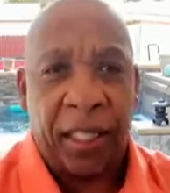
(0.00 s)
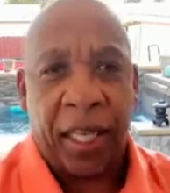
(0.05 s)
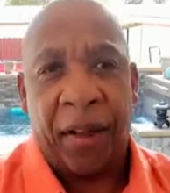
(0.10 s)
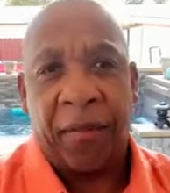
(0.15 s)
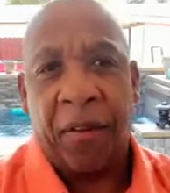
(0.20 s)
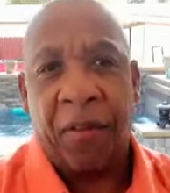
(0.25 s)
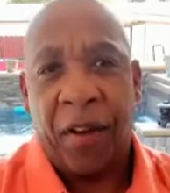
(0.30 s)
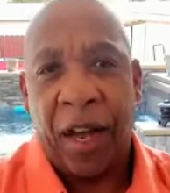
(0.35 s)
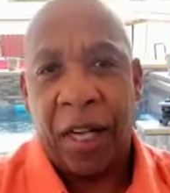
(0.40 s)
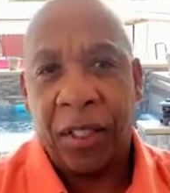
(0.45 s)

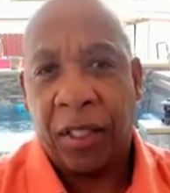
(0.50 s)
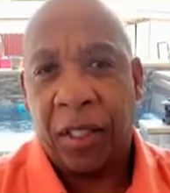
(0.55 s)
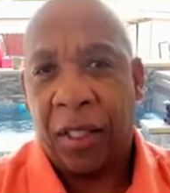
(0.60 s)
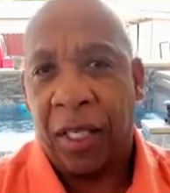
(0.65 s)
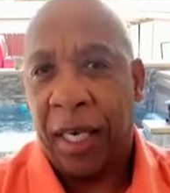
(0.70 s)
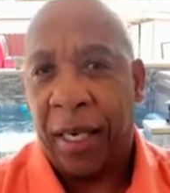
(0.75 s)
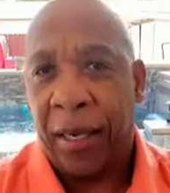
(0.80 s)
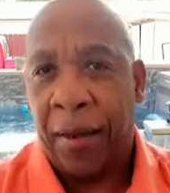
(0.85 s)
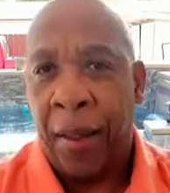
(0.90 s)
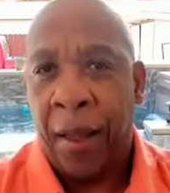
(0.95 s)
I've invested
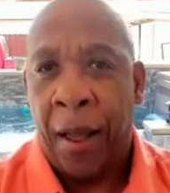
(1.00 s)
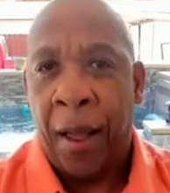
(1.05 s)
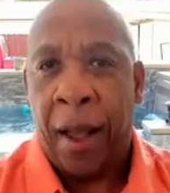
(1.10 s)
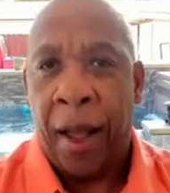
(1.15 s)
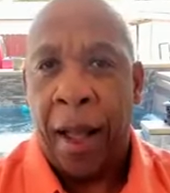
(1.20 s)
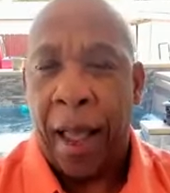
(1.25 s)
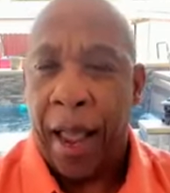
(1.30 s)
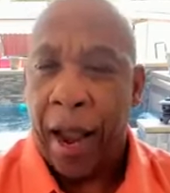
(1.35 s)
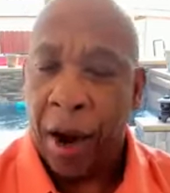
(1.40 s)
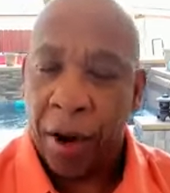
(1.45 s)
in
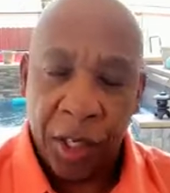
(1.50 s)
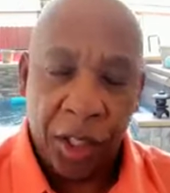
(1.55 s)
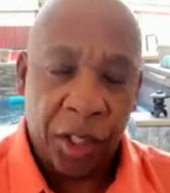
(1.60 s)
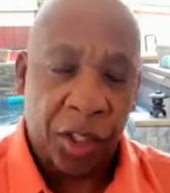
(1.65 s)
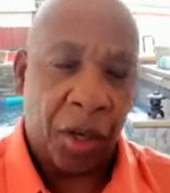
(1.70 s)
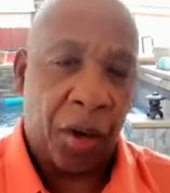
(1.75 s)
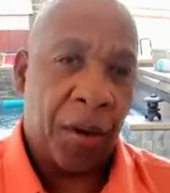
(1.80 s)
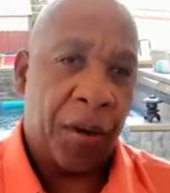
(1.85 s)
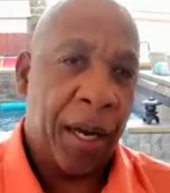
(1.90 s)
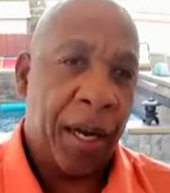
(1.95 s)

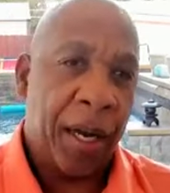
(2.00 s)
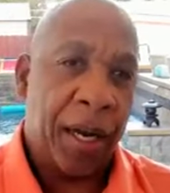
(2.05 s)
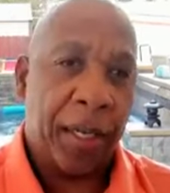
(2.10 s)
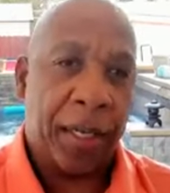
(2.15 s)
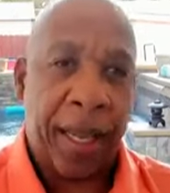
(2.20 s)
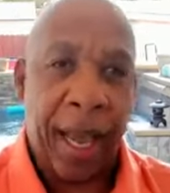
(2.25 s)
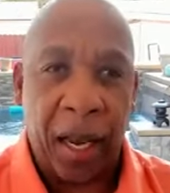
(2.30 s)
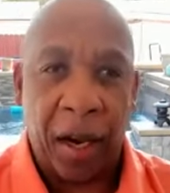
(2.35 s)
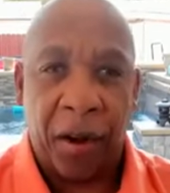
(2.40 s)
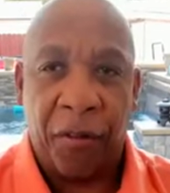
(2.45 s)
Arizona,
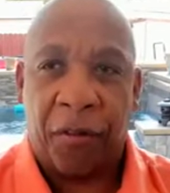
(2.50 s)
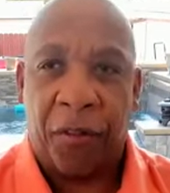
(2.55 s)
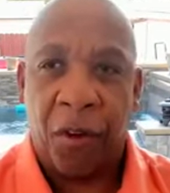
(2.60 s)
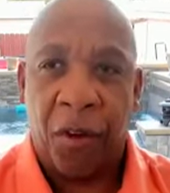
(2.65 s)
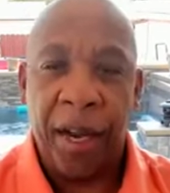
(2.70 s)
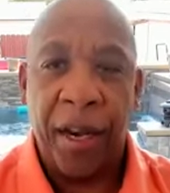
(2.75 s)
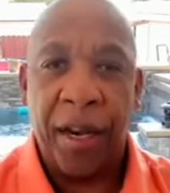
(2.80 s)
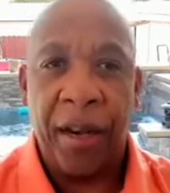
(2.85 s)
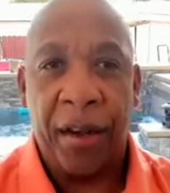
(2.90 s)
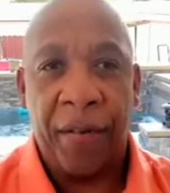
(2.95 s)

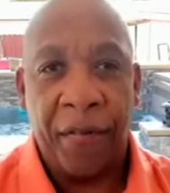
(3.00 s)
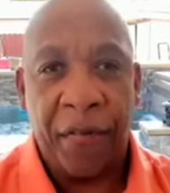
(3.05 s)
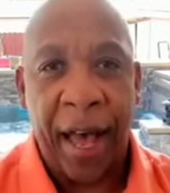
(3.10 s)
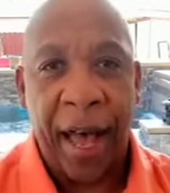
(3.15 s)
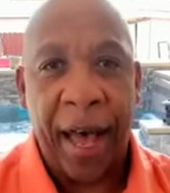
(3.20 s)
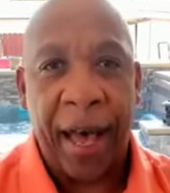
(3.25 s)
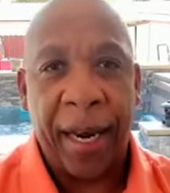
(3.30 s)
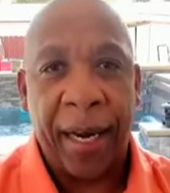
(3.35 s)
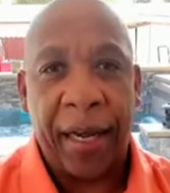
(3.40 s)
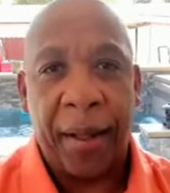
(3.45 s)
California,
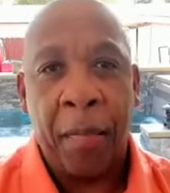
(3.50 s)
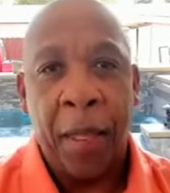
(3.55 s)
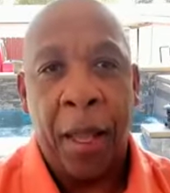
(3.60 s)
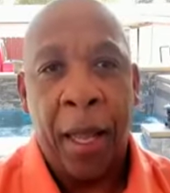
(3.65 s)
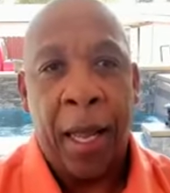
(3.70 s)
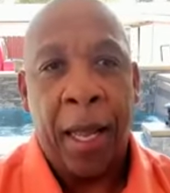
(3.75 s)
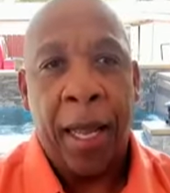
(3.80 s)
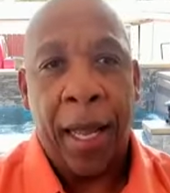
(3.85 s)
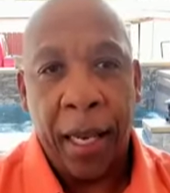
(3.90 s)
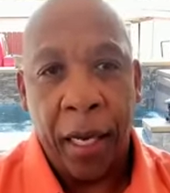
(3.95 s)
Nevada,
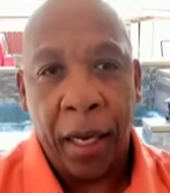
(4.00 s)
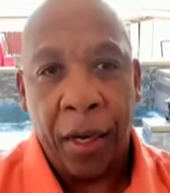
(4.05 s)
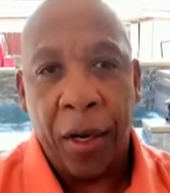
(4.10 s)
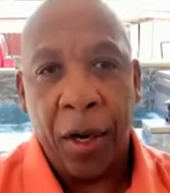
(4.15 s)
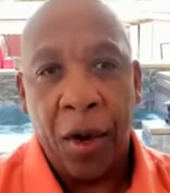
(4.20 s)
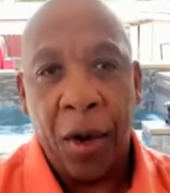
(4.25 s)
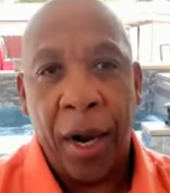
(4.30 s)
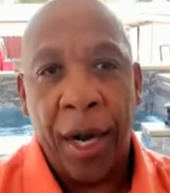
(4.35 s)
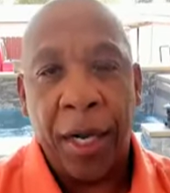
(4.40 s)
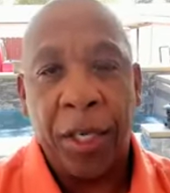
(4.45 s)

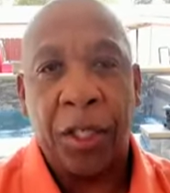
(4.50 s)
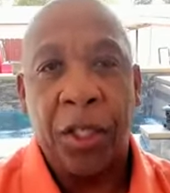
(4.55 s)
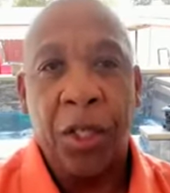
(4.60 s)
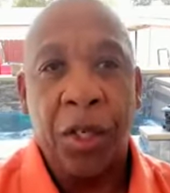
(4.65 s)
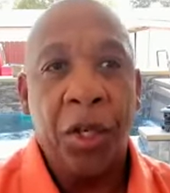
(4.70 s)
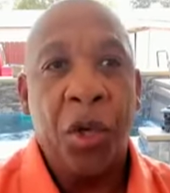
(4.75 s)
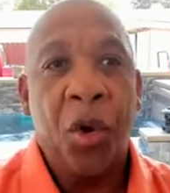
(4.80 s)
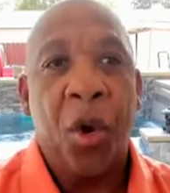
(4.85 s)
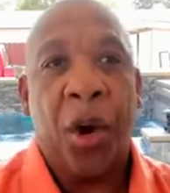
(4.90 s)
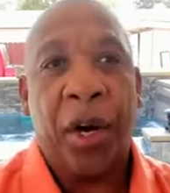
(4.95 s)
Illinois, New
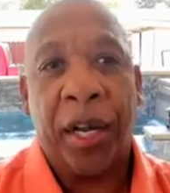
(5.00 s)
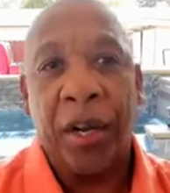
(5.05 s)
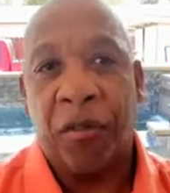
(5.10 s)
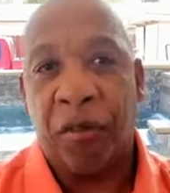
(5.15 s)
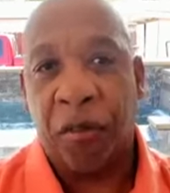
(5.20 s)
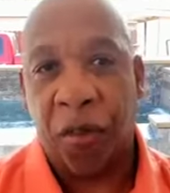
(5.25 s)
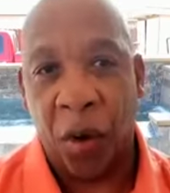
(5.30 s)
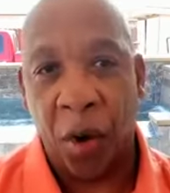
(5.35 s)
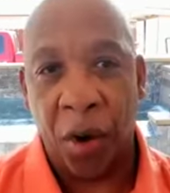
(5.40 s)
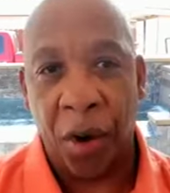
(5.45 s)
York, and
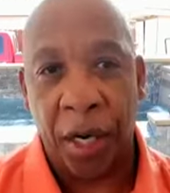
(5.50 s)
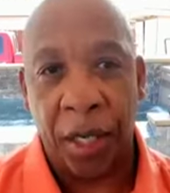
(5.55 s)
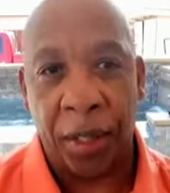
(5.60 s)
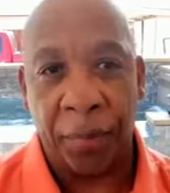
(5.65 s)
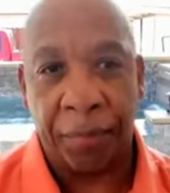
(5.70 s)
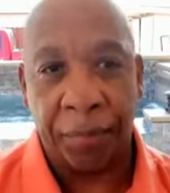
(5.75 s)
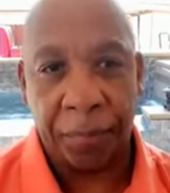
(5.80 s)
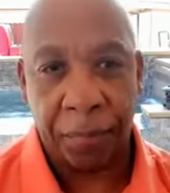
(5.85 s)
Florida.